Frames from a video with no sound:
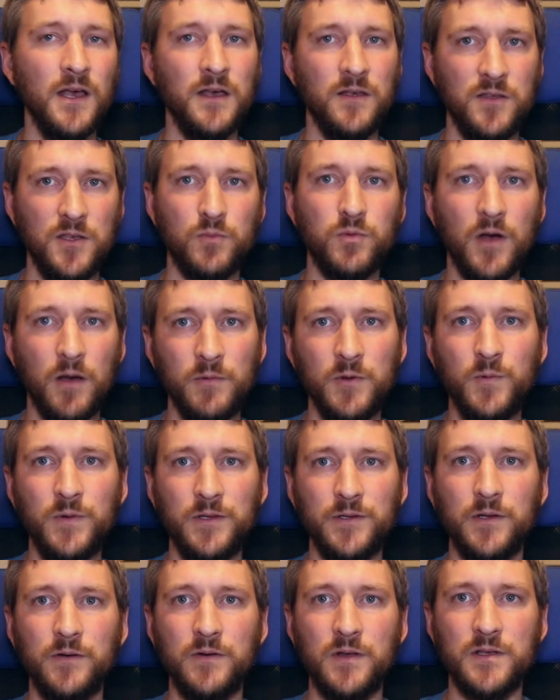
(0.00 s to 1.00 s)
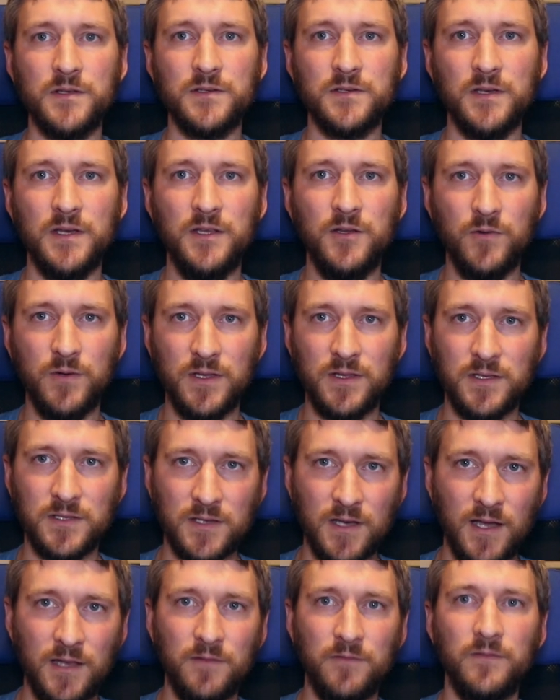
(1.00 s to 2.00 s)
you probably will notice, and you'll get this
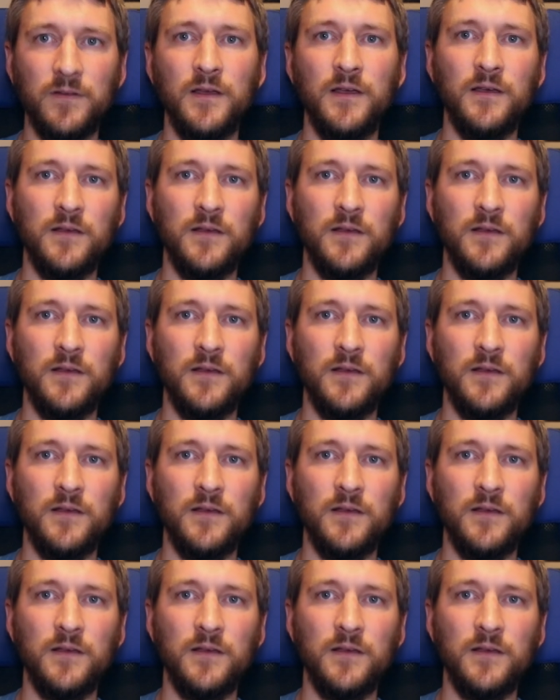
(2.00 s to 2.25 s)
kind of